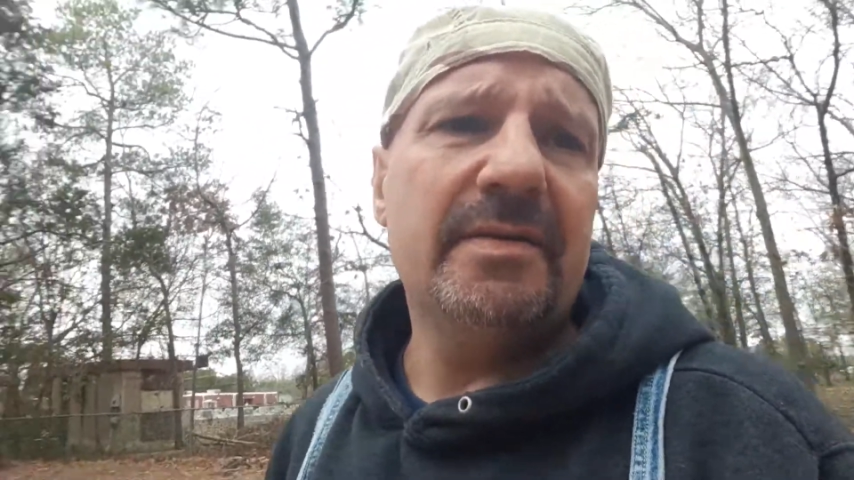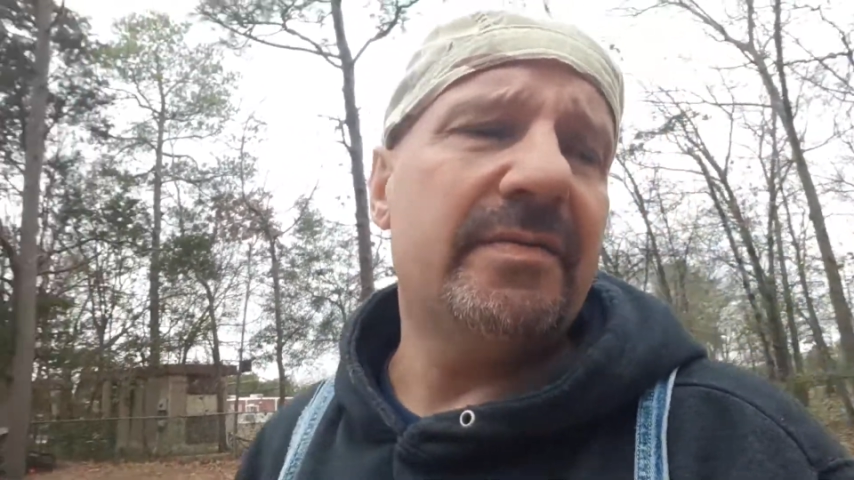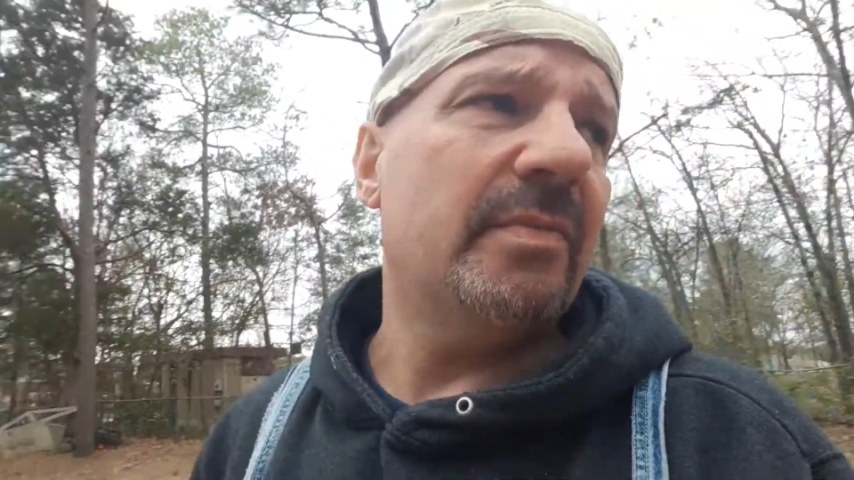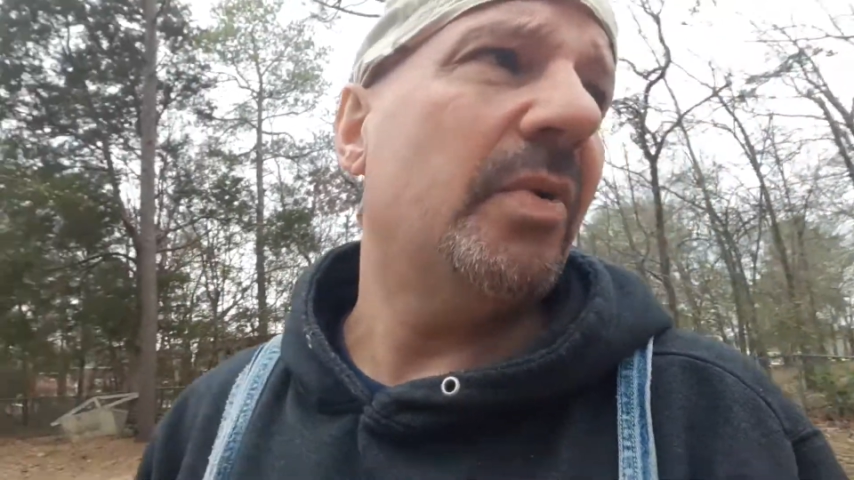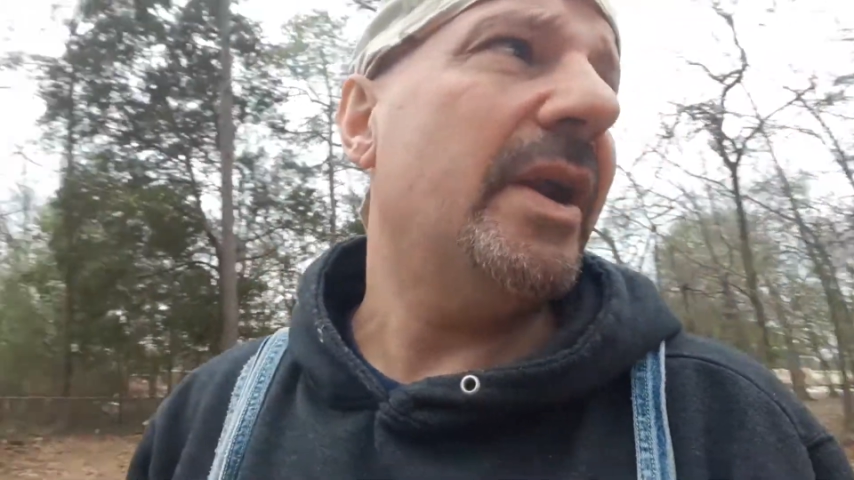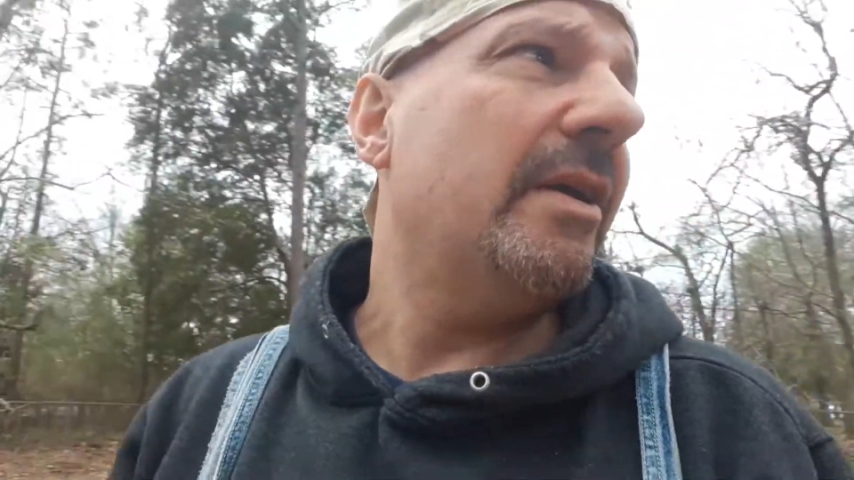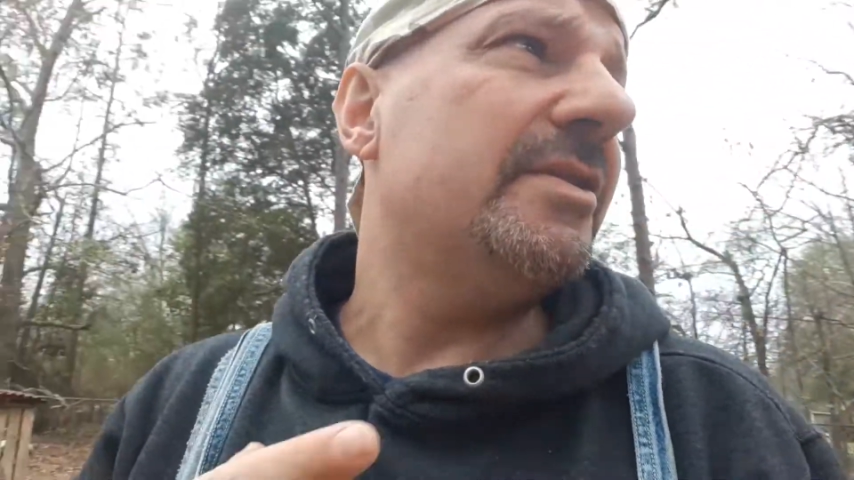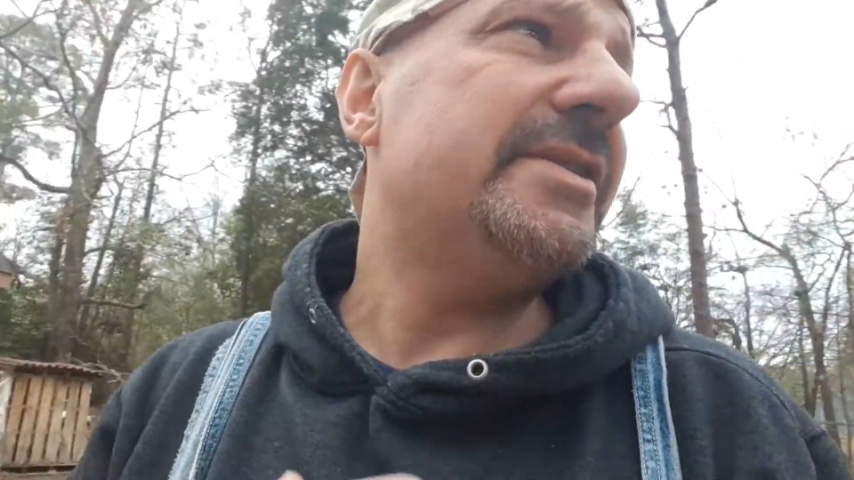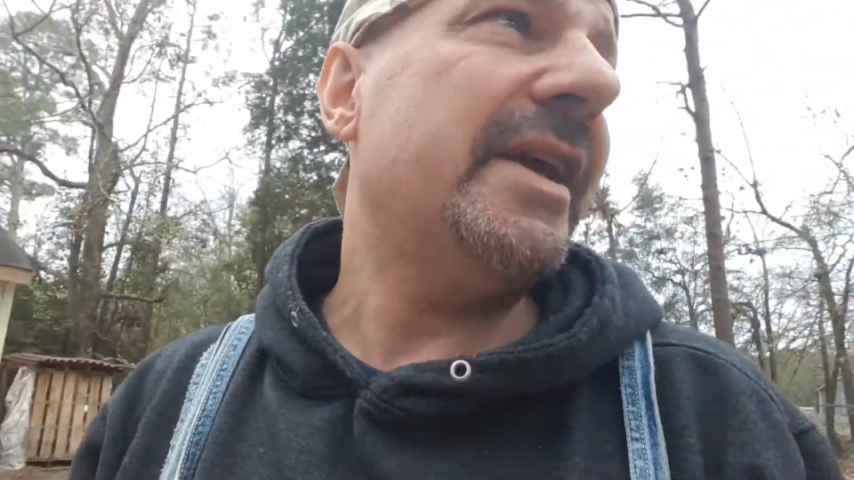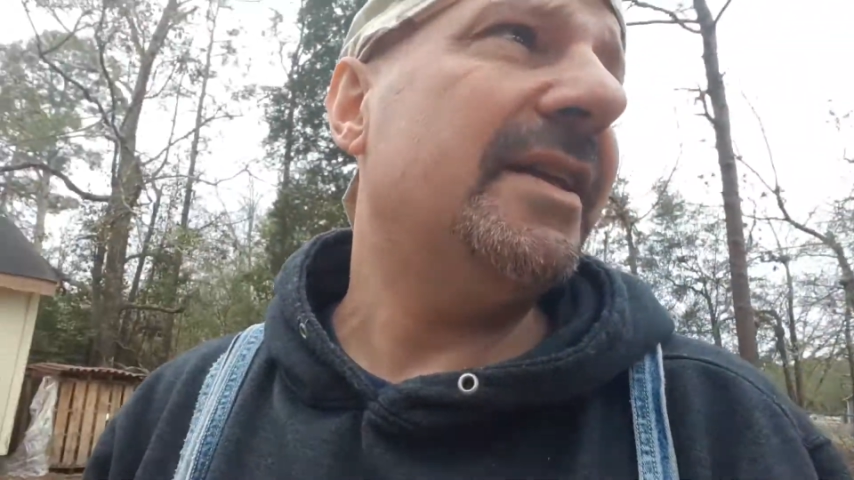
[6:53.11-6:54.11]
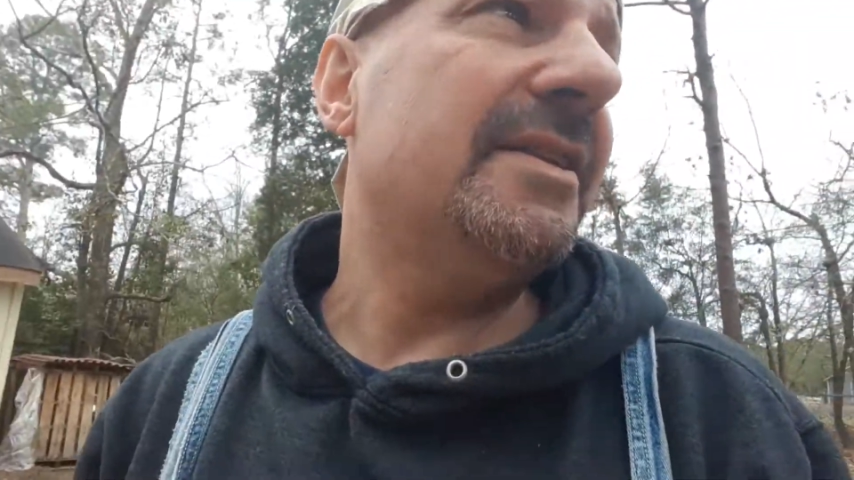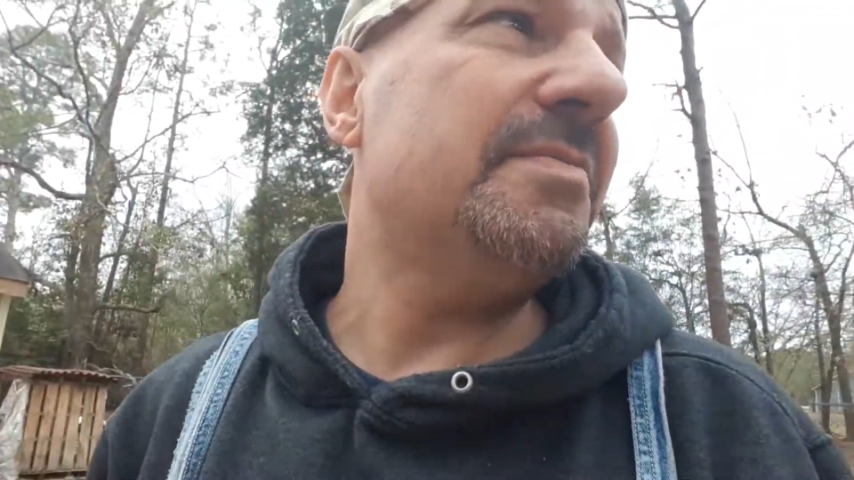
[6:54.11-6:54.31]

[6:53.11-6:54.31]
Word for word: from what I understand, this